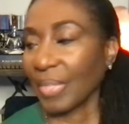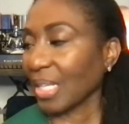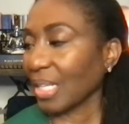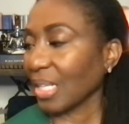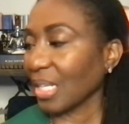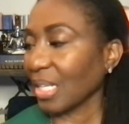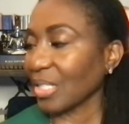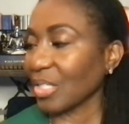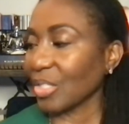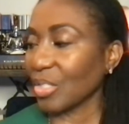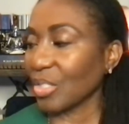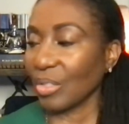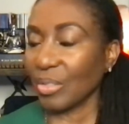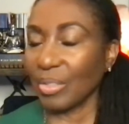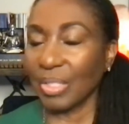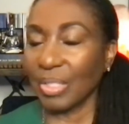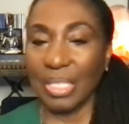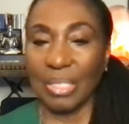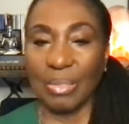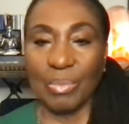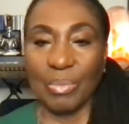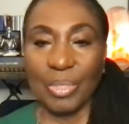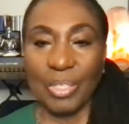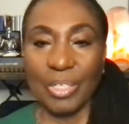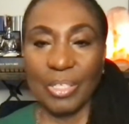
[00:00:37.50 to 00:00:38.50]
Let's turn
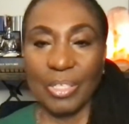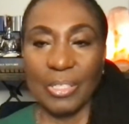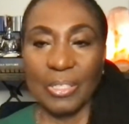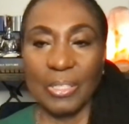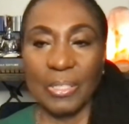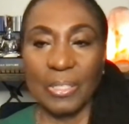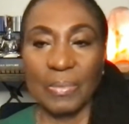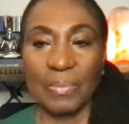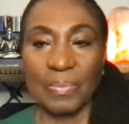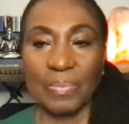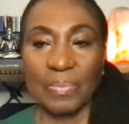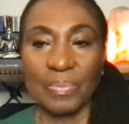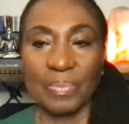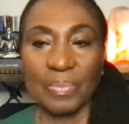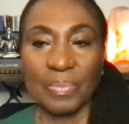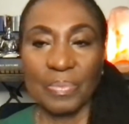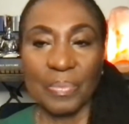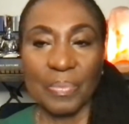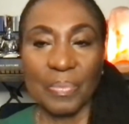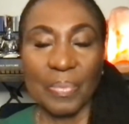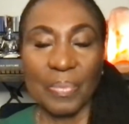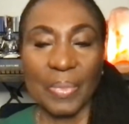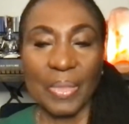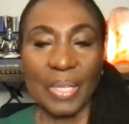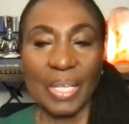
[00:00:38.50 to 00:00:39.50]
inward.
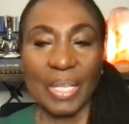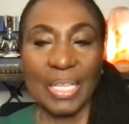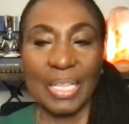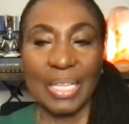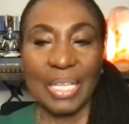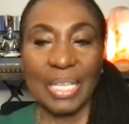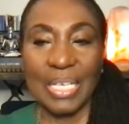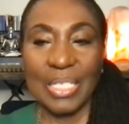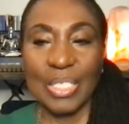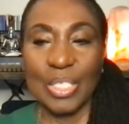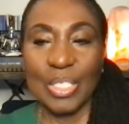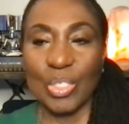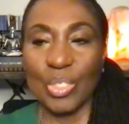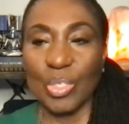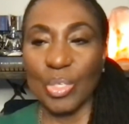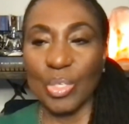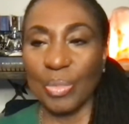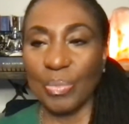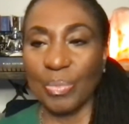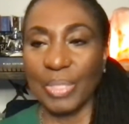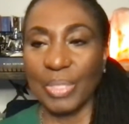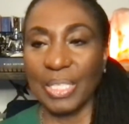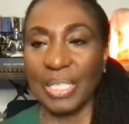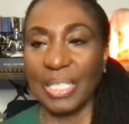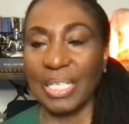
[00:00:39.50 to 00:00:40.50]
Let's
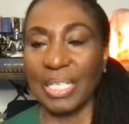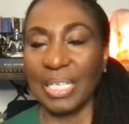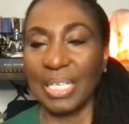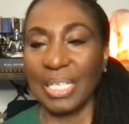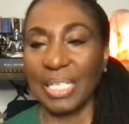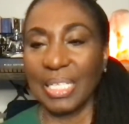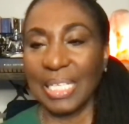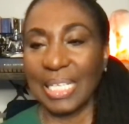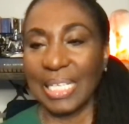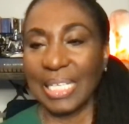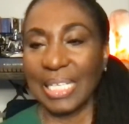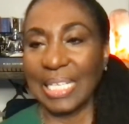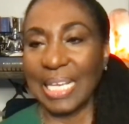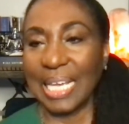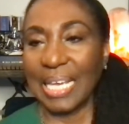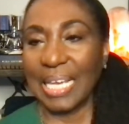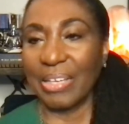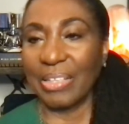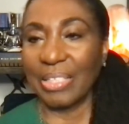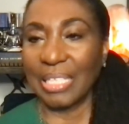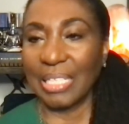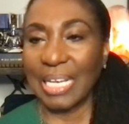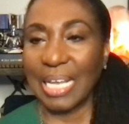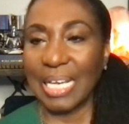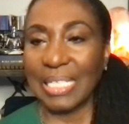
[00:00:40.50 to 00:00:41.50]
turn within.
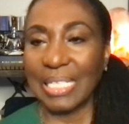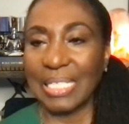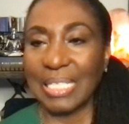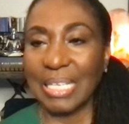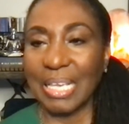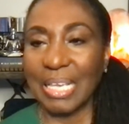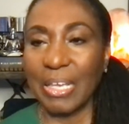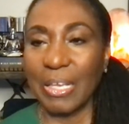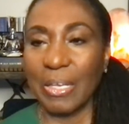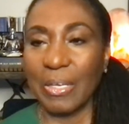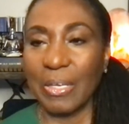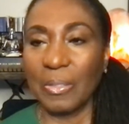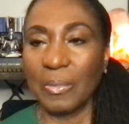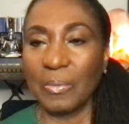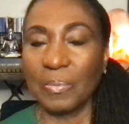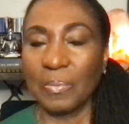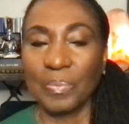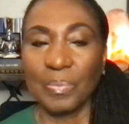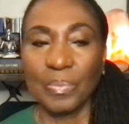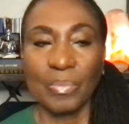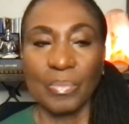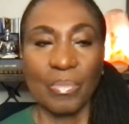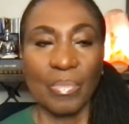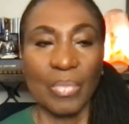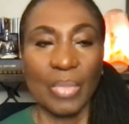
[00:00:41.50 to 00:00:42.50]
Inhale and exhale.
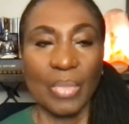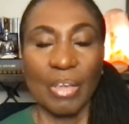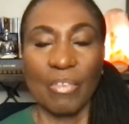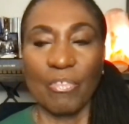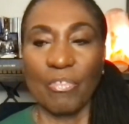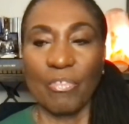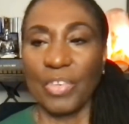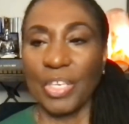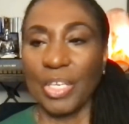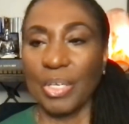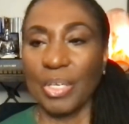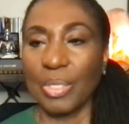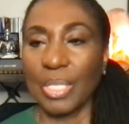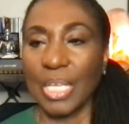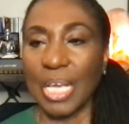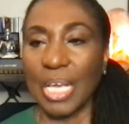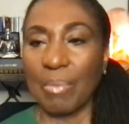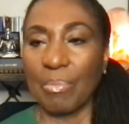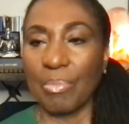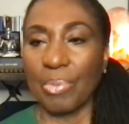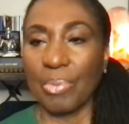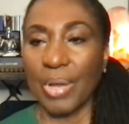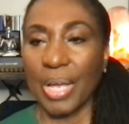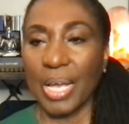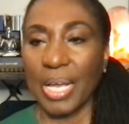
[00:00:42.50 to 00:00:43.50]
Feel
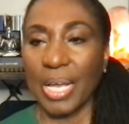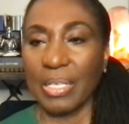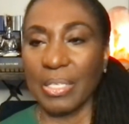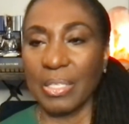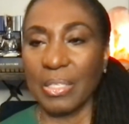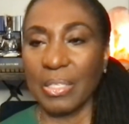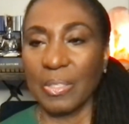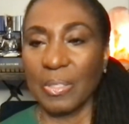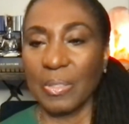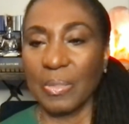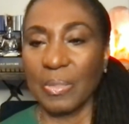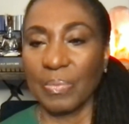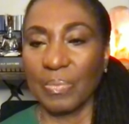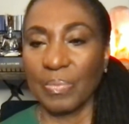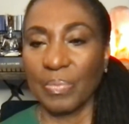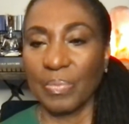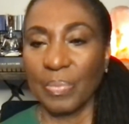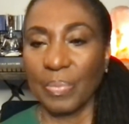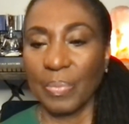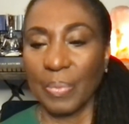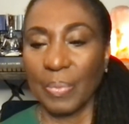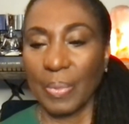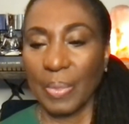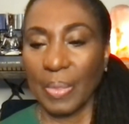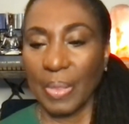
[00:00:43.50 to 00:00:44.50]
that breath.
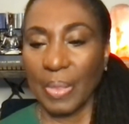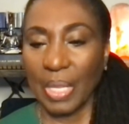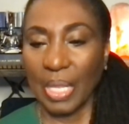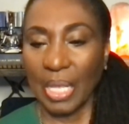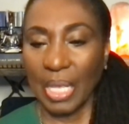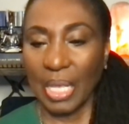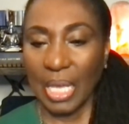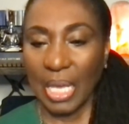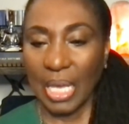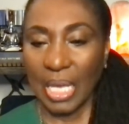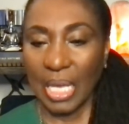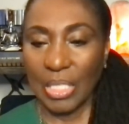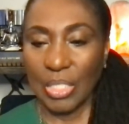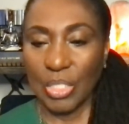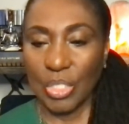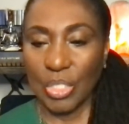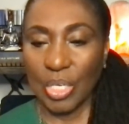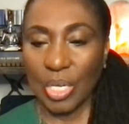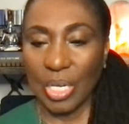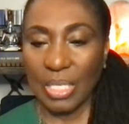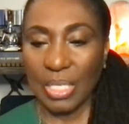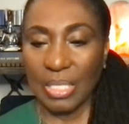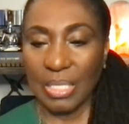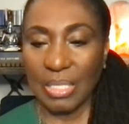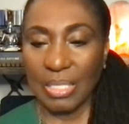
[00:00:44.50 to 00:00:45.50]
And
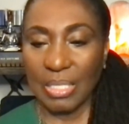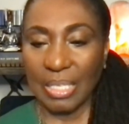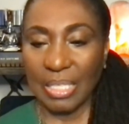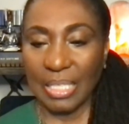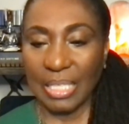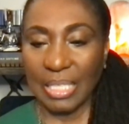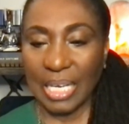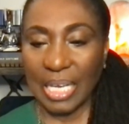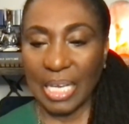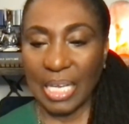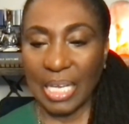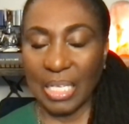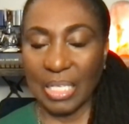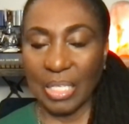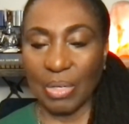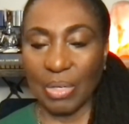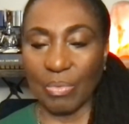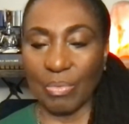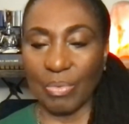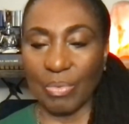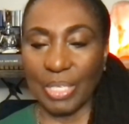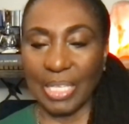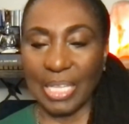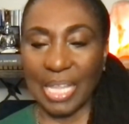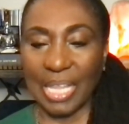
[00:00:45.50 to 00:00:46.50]
just again,
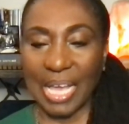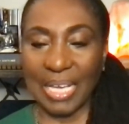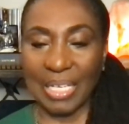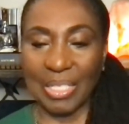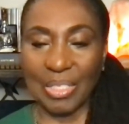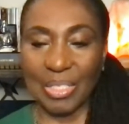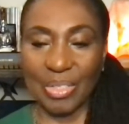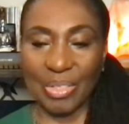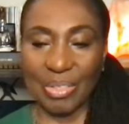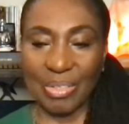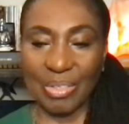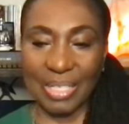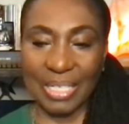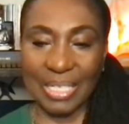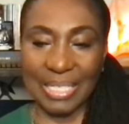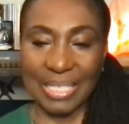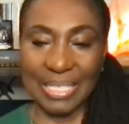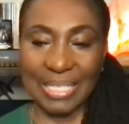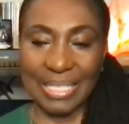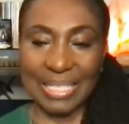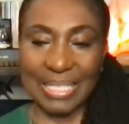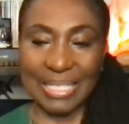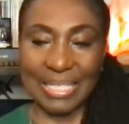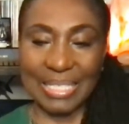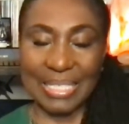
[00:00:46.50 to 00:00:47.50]
relax your
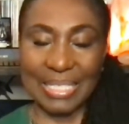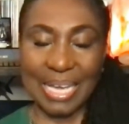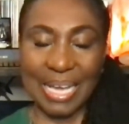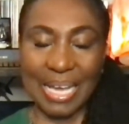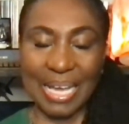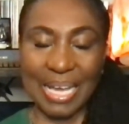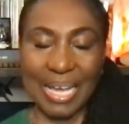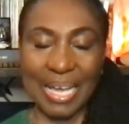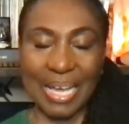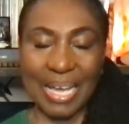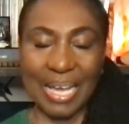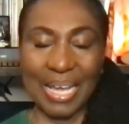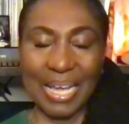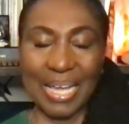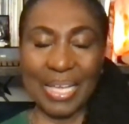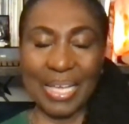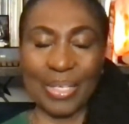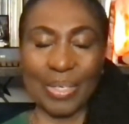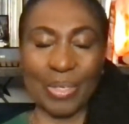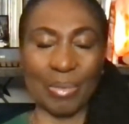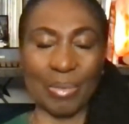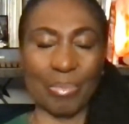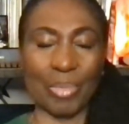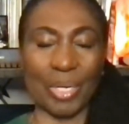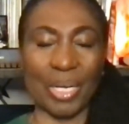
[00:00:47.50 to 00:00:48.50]

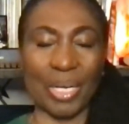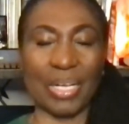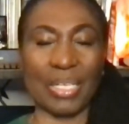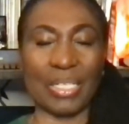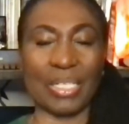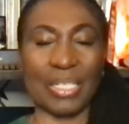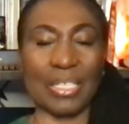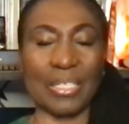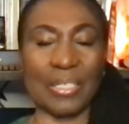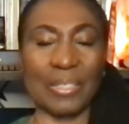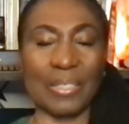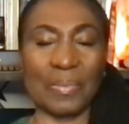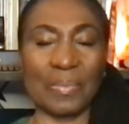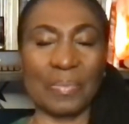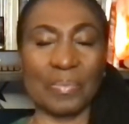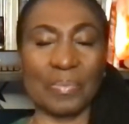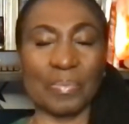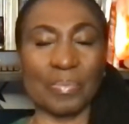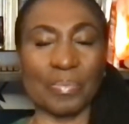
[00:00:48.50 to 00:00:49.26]
entire body.